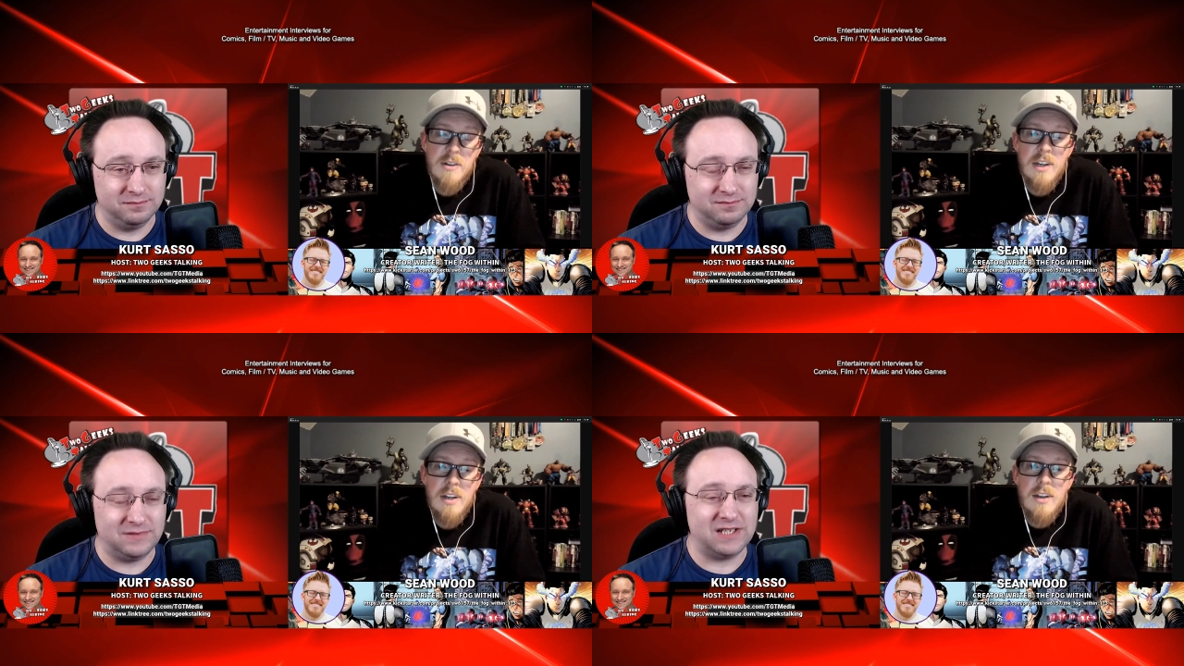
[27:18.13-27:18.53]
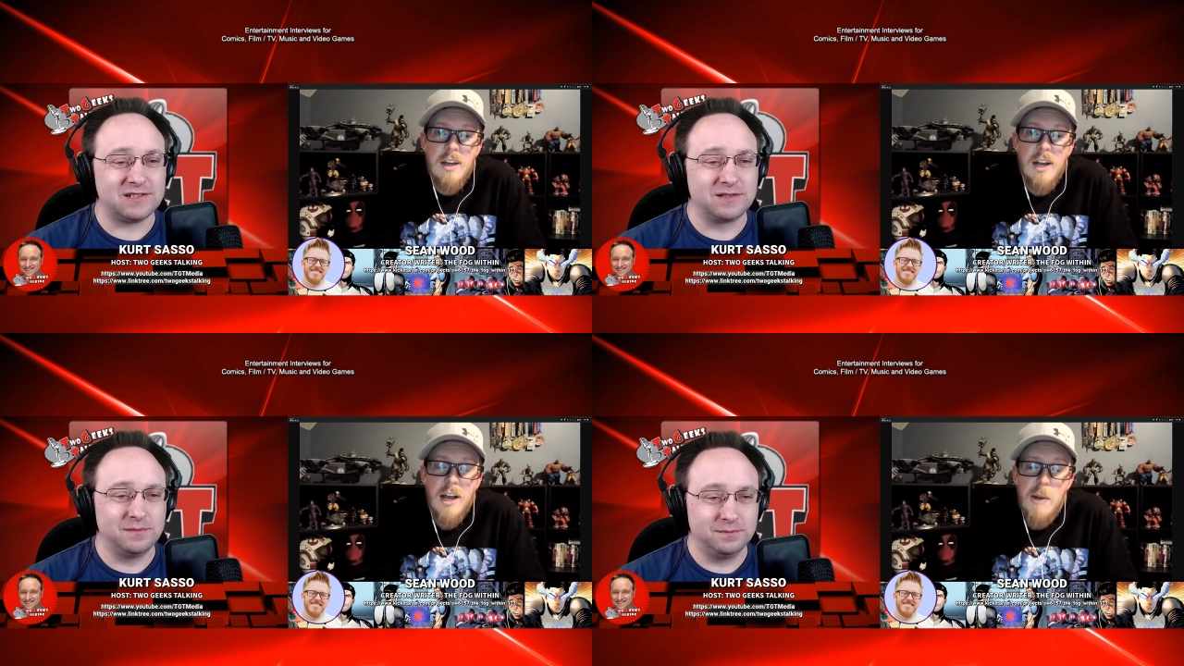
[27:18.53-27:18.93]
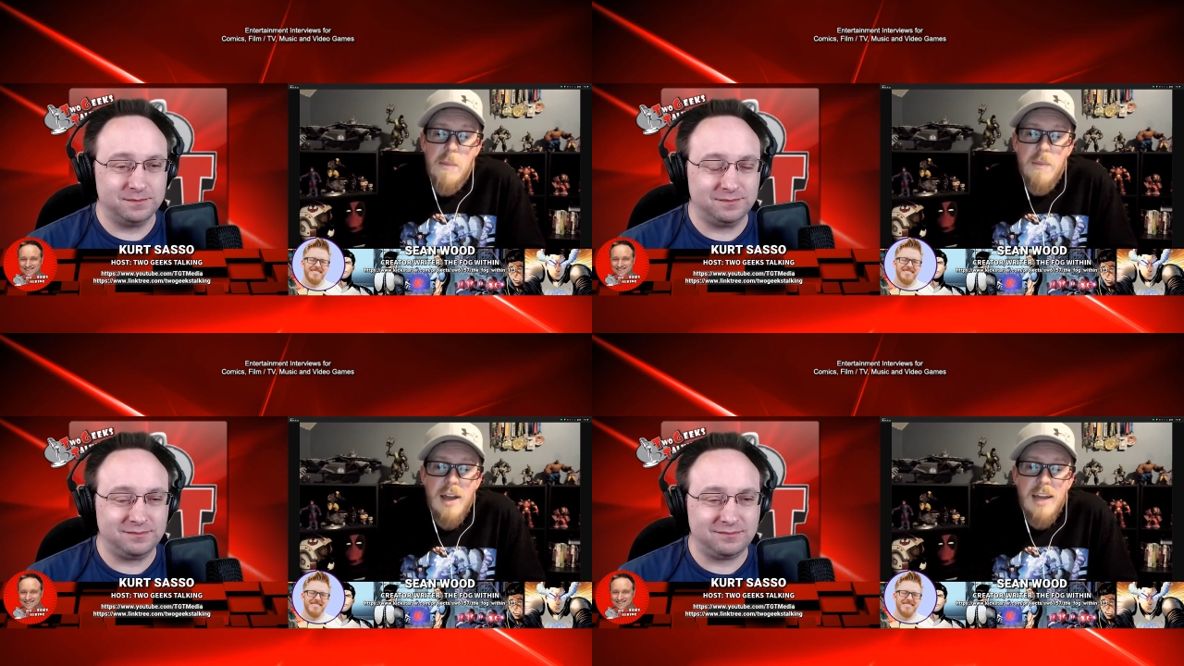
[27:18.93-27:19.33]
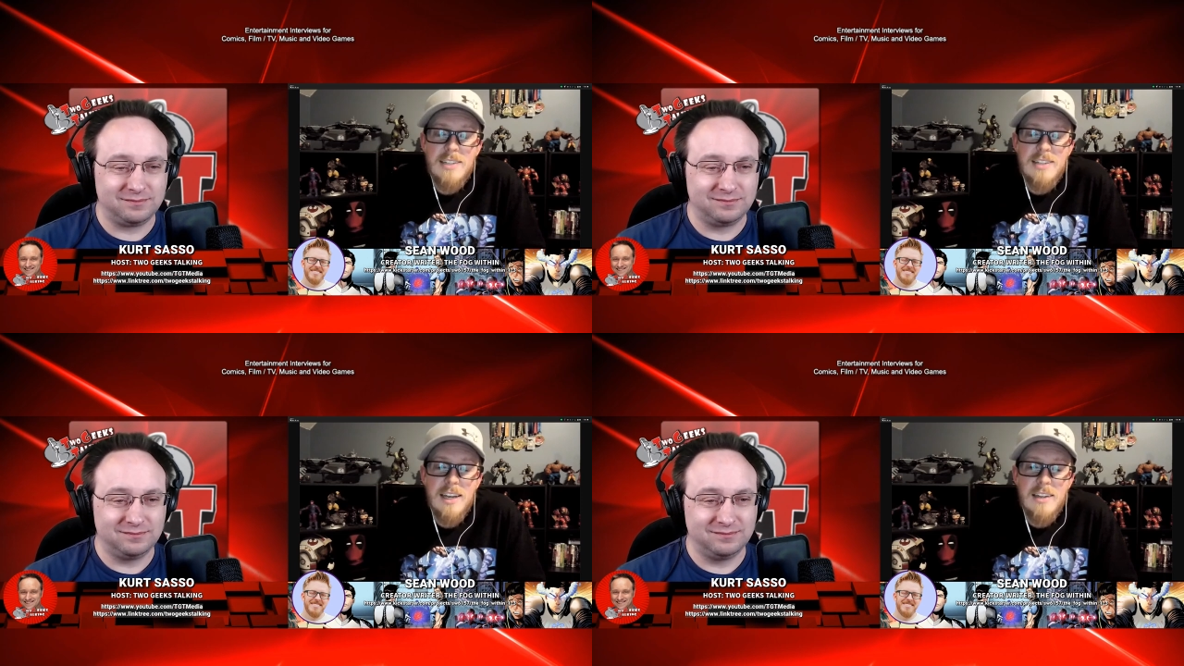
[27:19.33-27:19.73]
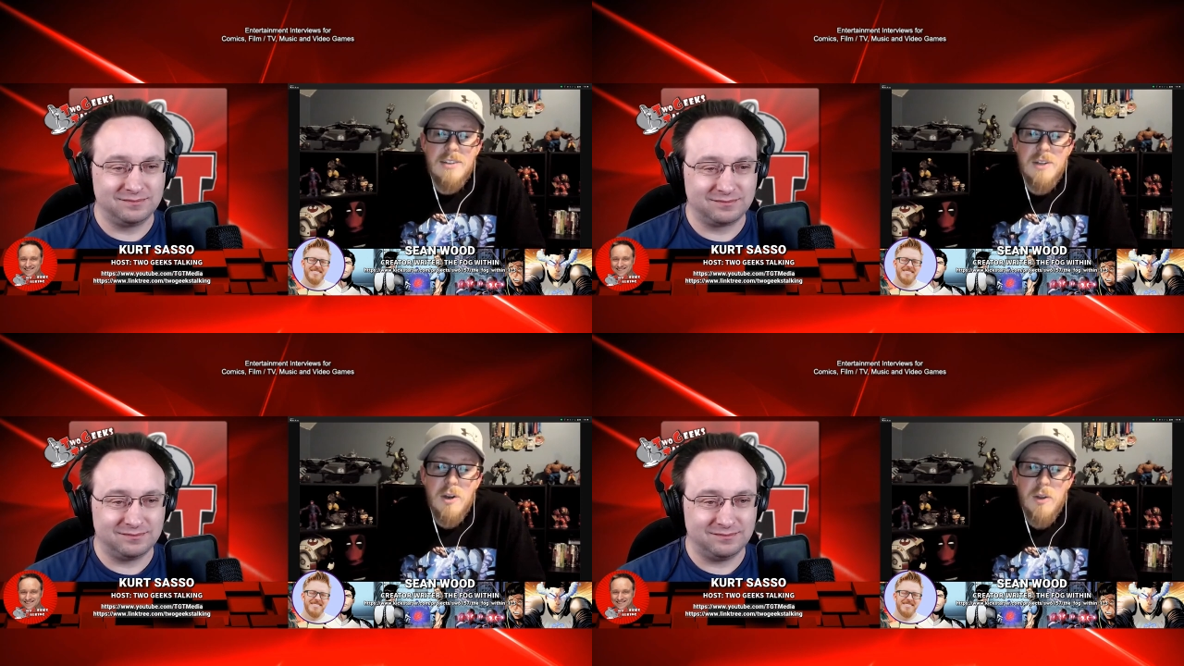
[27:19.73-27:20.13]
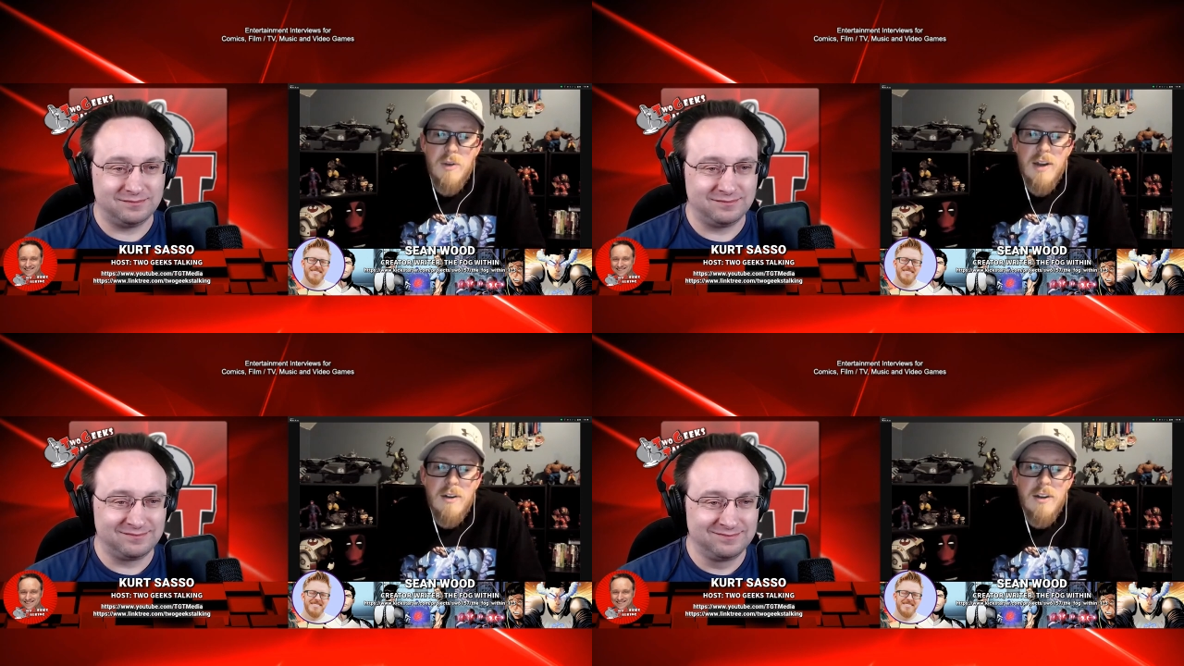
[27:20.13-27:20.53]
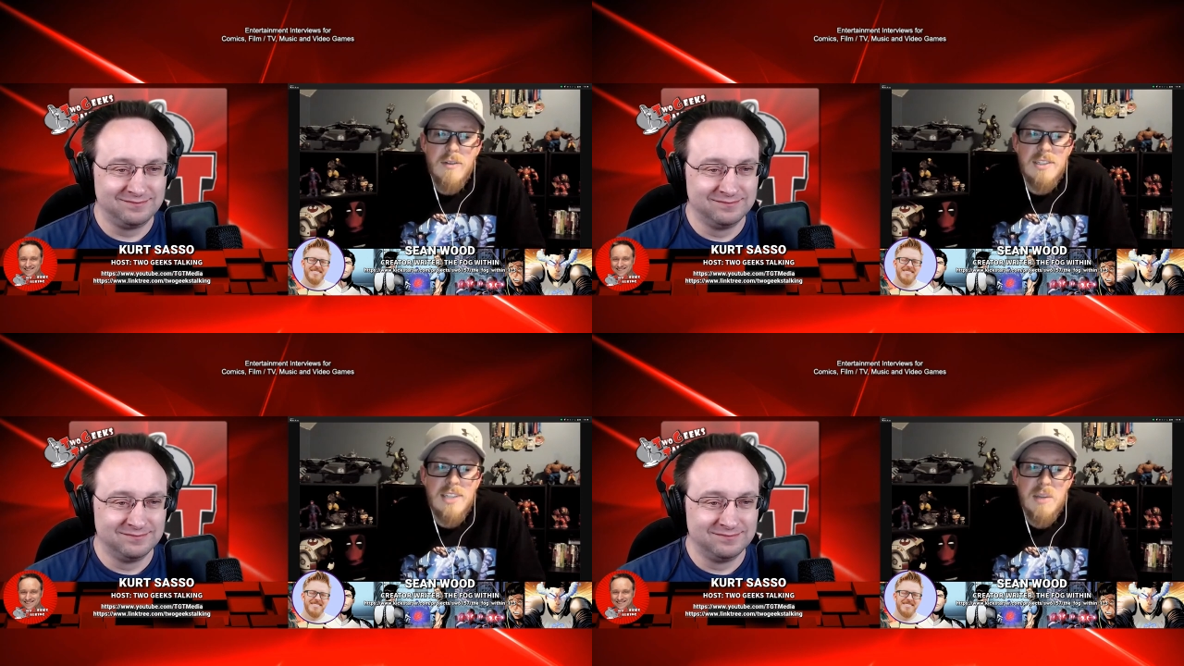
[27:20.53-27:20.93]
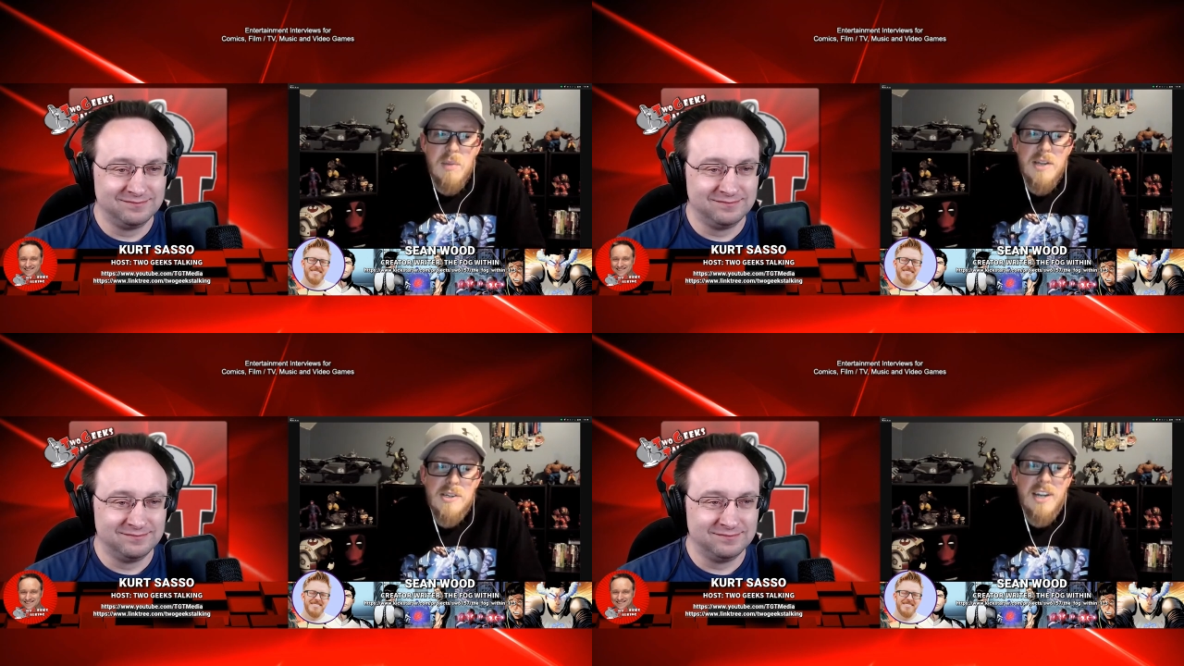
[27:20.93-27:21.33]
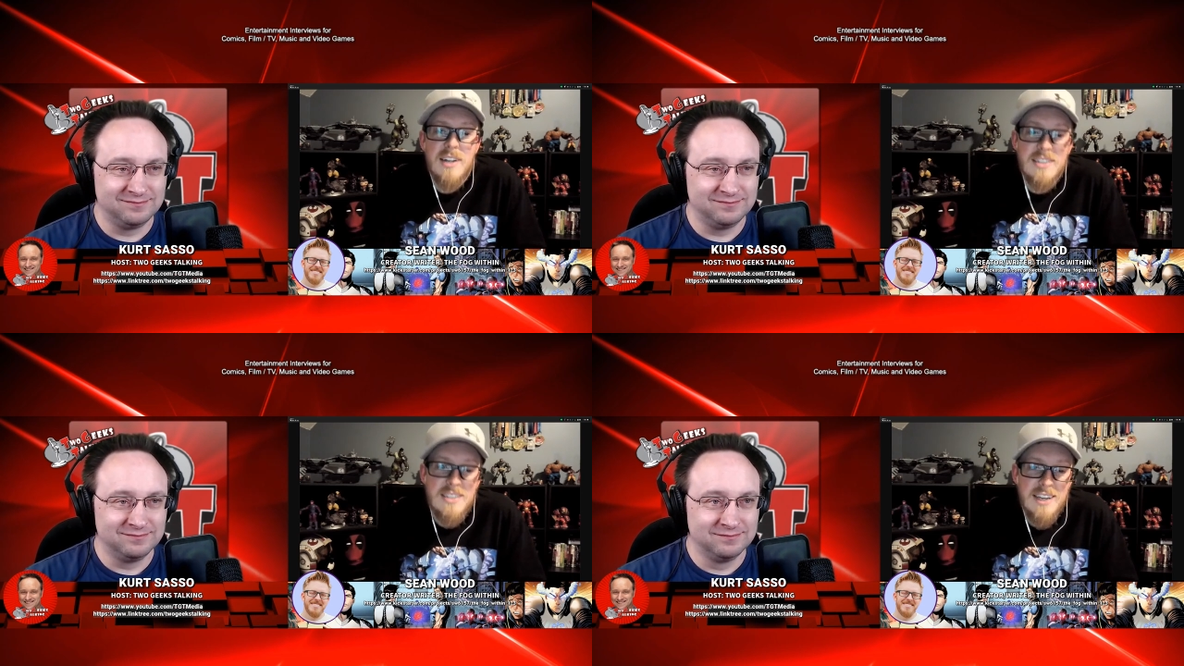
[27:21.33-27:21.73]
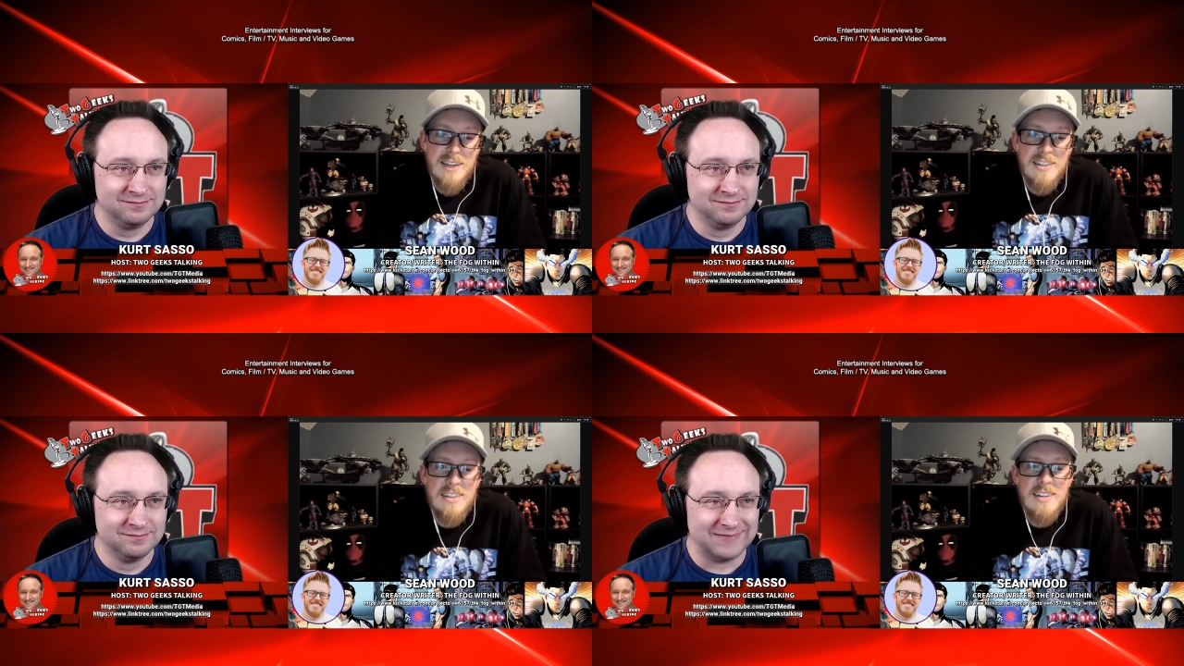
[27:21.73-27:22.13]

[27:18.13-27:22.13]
Speaker 1: Nice. I decided to go the route of a steady paycheck instead